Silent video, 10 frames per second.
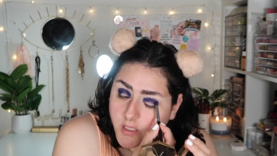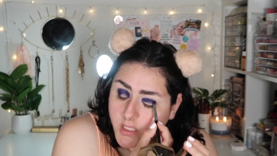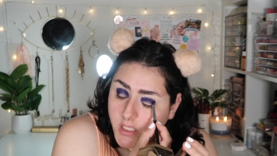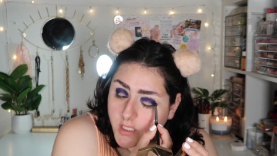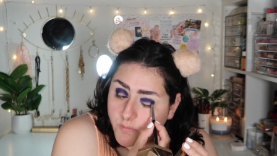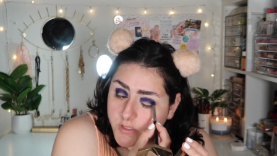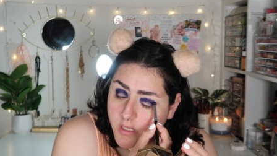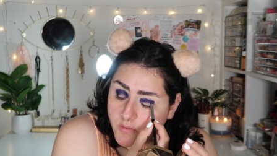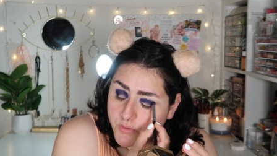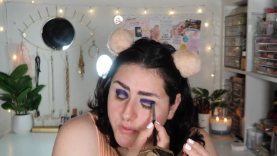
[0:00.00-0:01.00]
he was
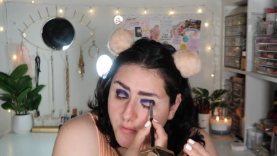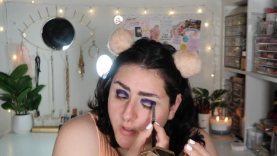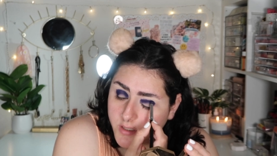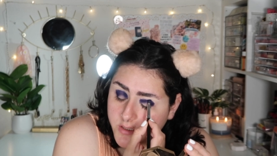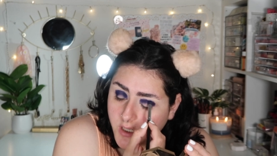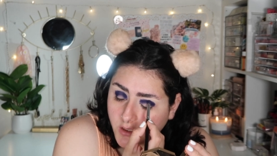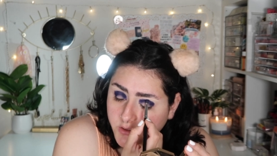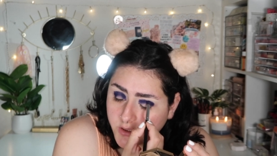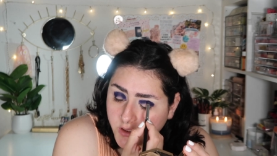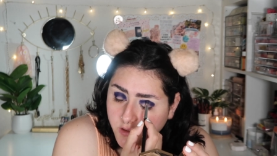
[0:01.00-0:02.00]
also a
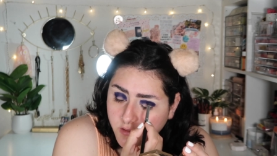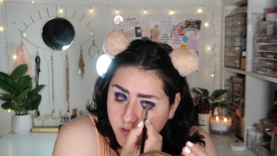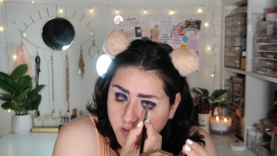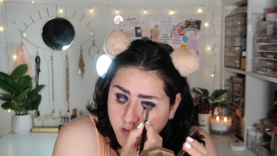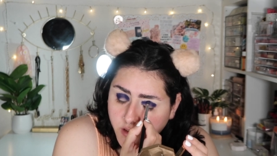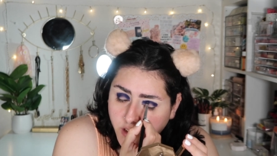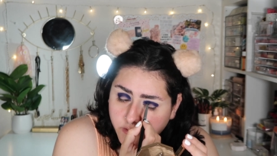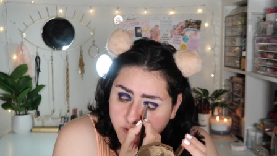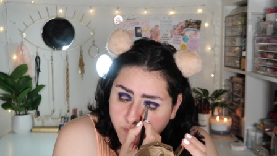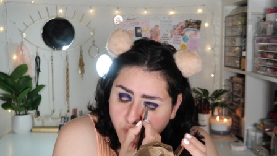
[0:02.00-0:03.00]
doctor. He
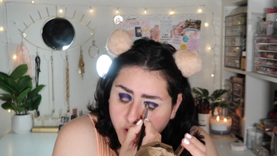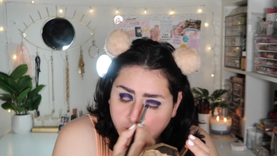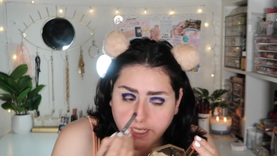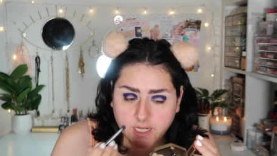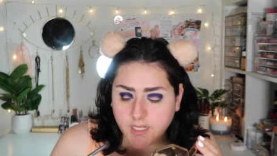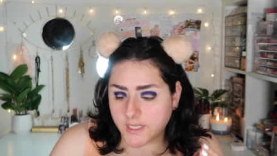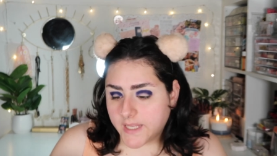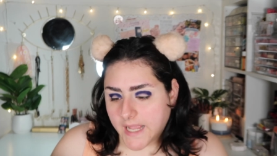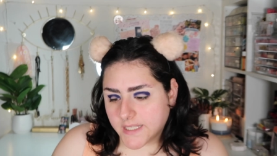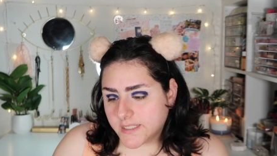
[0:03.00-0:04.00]
was born in
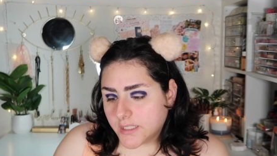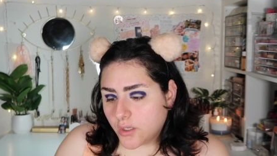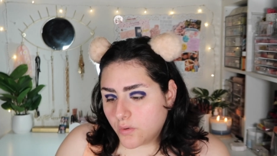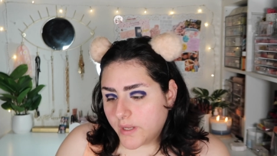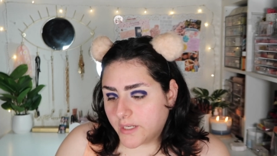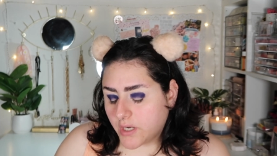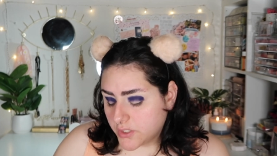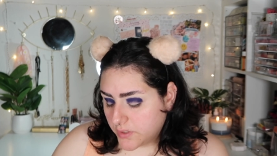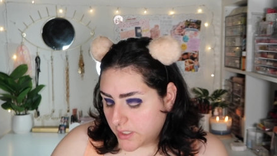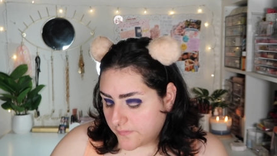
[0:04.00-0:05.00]
Glasgow and
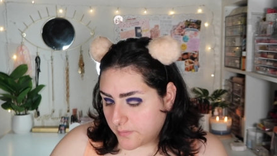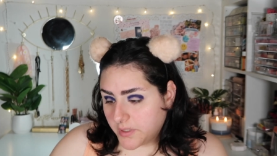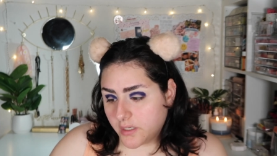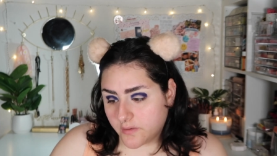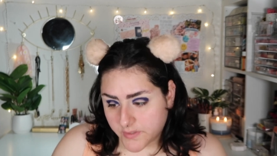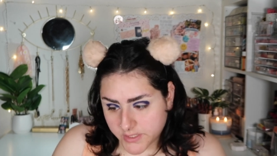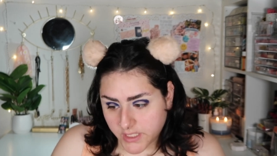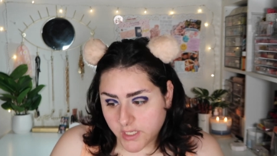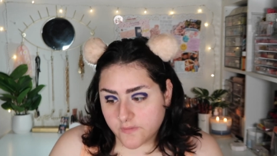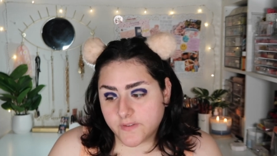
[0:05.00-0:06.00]
graduated from the
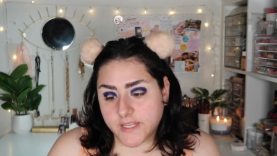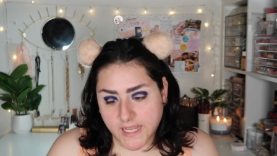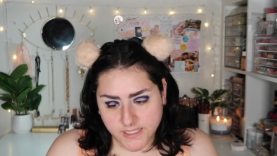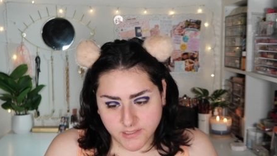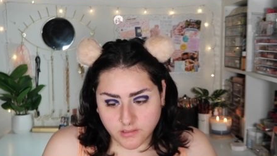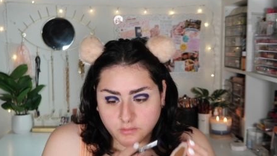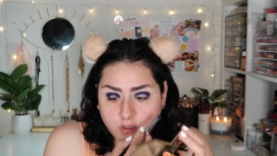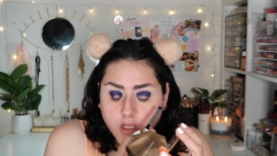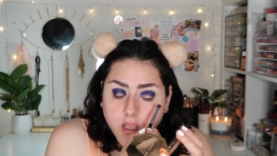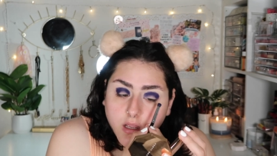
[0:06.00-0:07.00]
University of Glasgow
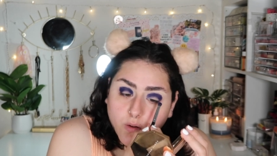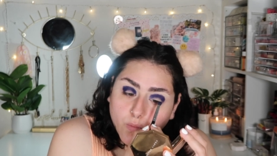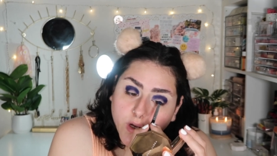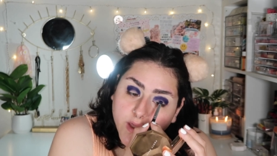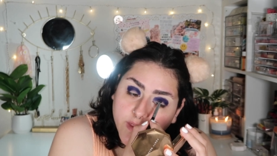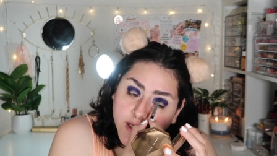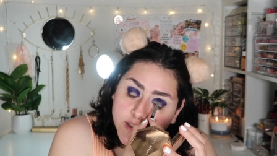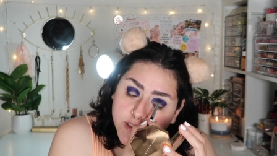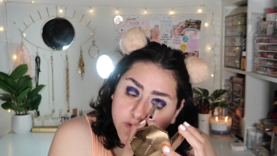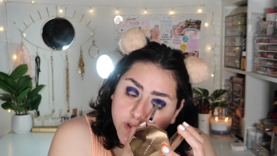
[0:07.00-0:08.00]
with a
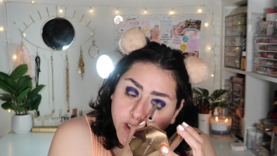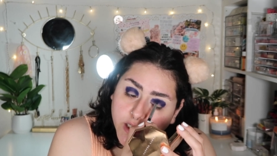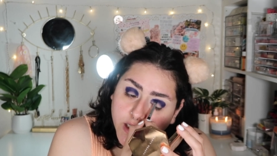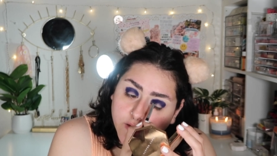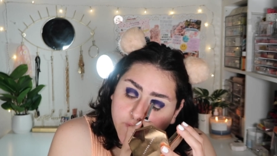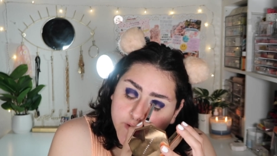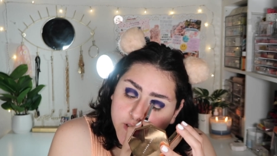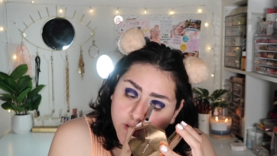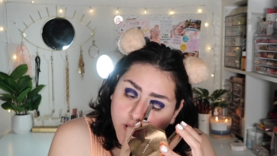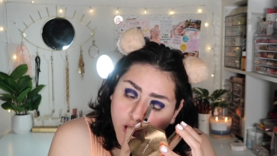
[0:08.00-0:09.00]
degree in
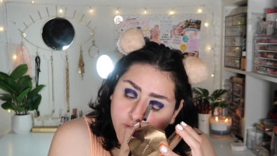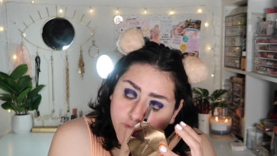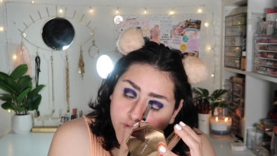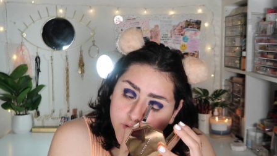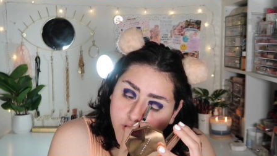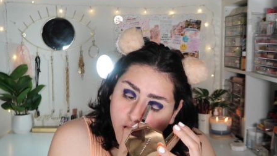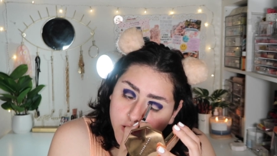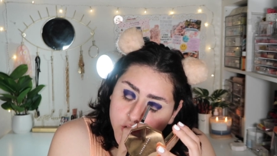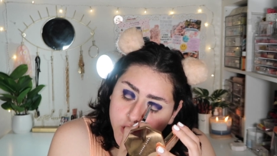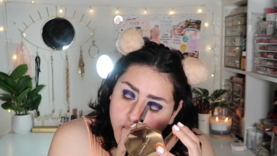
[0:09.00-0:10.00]
physio
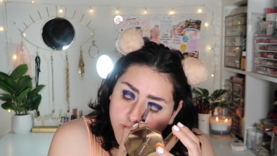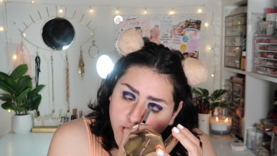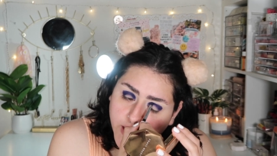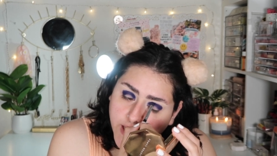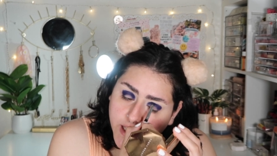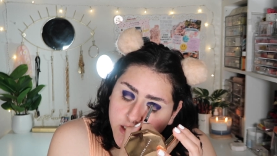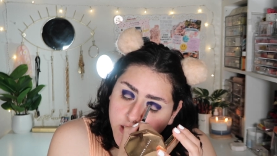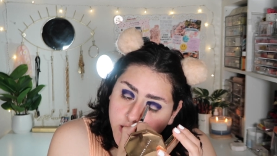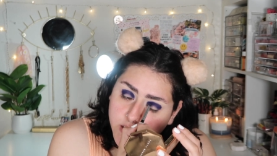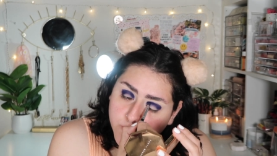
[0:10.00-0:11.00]
physiology and
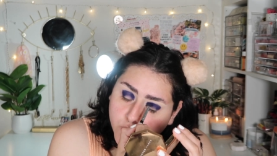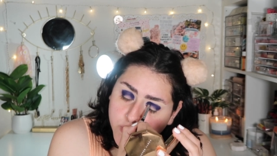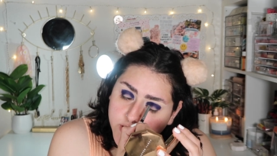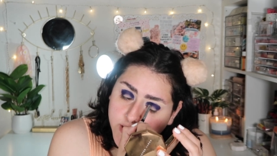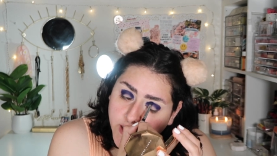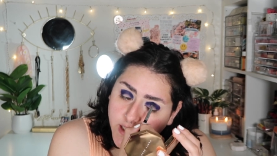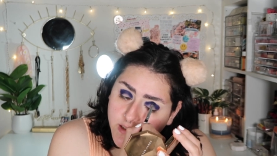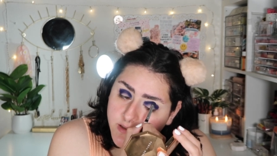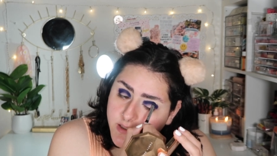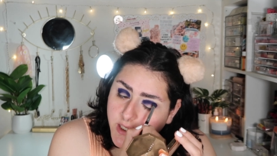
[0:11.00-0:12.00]
in sports
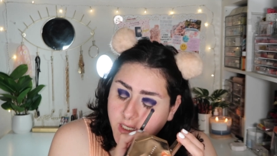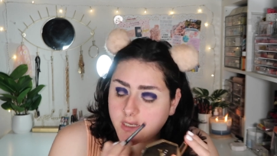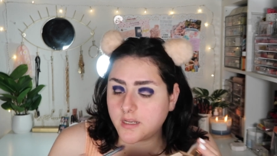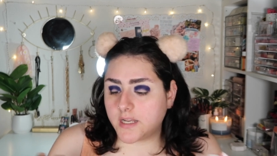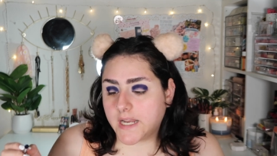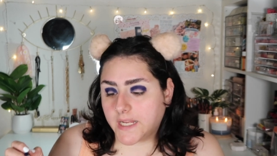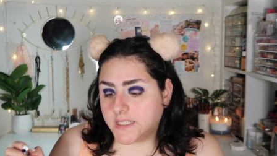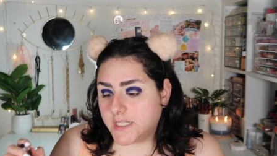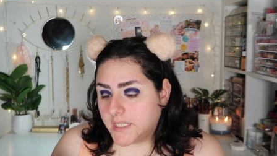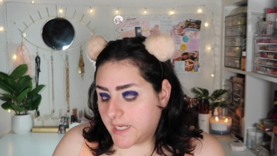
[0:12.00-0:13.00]
science in
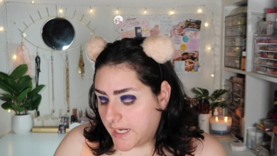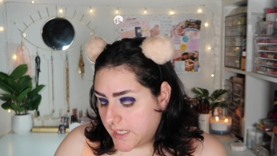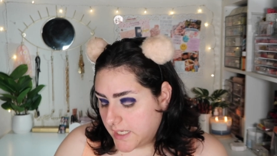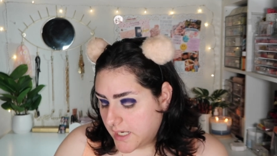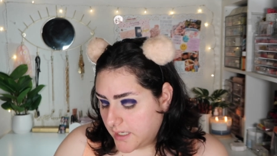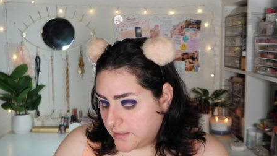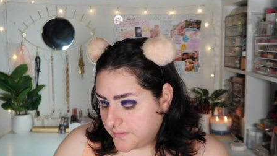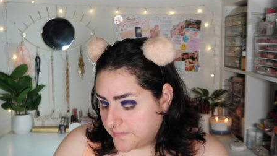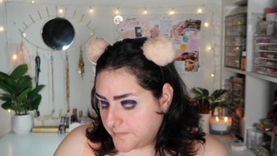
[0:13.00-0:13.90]
1989.